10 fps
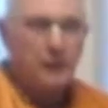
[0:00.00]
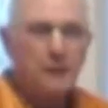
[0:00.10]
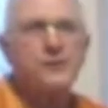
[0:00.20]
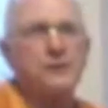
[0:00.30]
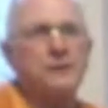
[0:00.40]

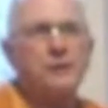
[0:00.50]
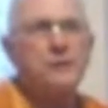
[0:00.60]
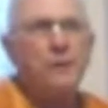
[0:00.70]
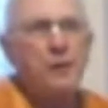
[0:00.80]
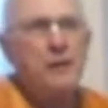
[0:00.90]
Listen, the
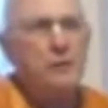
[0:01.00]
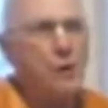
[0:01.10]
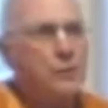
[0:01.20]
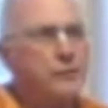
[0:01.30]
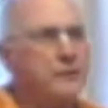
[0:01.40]
devotee
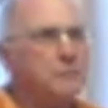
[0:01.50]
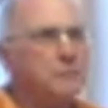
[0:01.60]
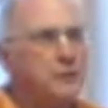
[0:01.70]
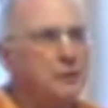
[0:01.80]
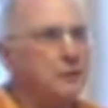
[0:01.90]
knows that the
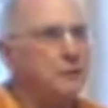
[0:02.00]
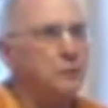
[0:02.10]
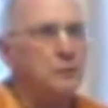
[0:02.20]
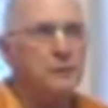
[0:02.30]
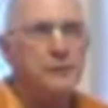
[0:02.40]
material
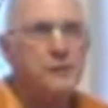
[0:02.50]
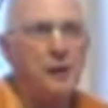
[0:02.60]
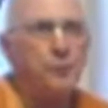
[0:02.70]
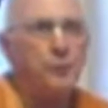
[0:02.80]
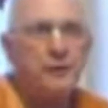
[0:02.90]
world is
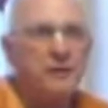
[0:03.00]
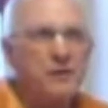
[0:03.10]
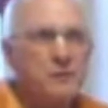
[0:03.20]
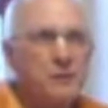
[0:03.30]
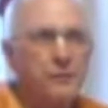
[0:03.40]
temporary, that
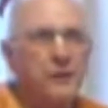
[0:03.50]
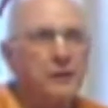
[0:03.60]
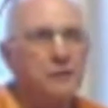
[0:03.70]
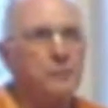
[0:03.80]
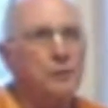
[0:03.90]
there's nothing
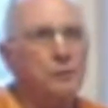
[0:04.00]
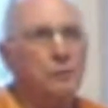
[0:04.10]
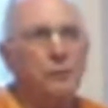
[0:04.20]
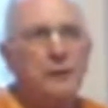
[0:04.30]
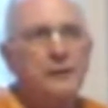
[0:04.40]

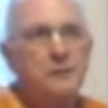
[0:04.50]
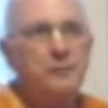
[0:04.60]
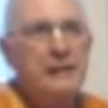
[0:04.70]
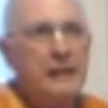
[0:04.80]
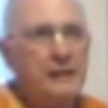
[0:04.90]
really to
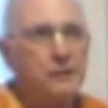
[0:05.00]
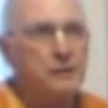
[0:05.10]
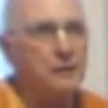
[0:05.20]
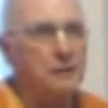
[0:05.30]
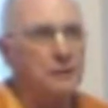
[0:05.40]
be gained
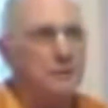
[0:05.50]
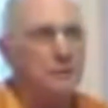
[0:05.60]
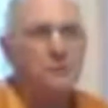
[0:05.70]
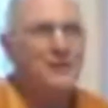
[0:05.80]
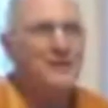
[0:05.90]
here.
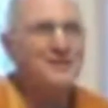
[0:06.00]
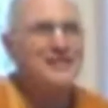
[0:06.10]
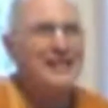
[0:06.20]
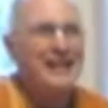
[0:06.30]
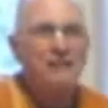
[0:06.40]
So he
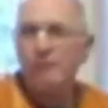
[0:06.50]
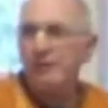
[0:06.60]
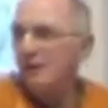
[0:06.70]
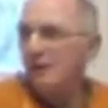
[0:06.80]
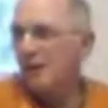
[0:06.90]
doesn't
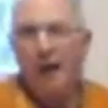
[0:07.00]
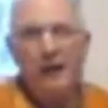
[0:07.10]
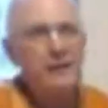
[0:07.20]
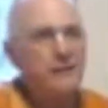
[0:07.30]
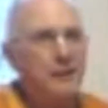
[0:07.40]
envy
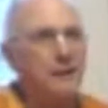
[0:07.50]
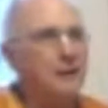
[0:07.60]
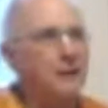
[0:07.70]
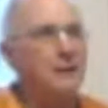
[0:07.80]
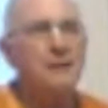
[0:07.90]
anything
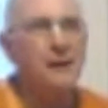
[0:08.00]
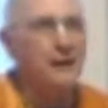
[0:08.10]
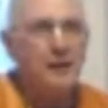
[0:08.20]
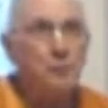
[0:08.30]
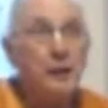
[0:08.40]
that
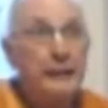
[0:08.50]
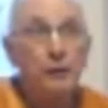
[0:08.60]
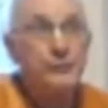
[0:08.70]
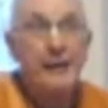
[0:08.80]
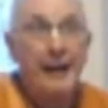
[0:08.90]
anybody
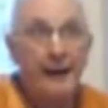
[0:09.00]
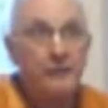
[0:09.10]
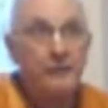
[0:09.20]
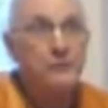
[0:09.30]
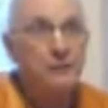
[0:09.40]
else
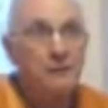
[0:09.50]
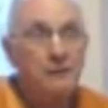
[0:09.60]
has.